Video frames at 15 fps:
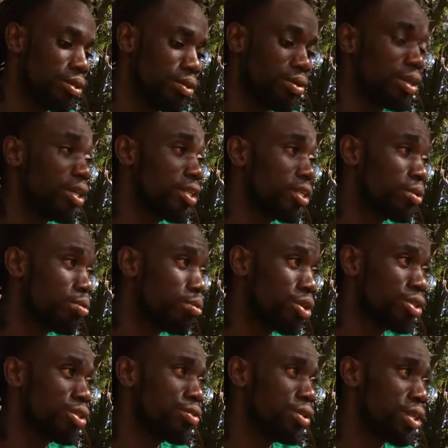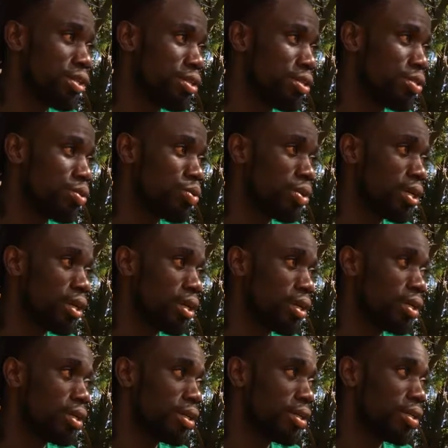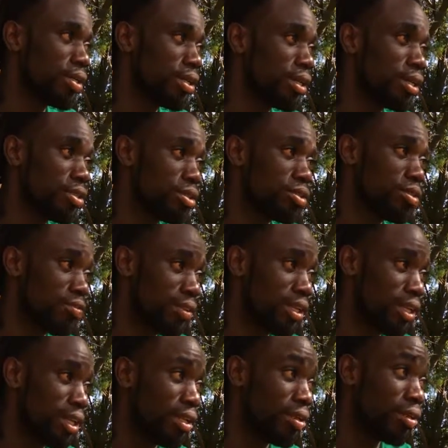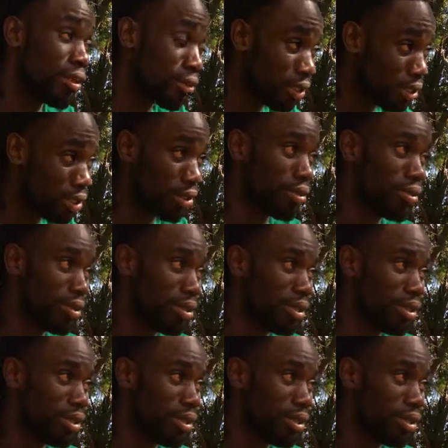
you get boat ride to where the source of the Nile original.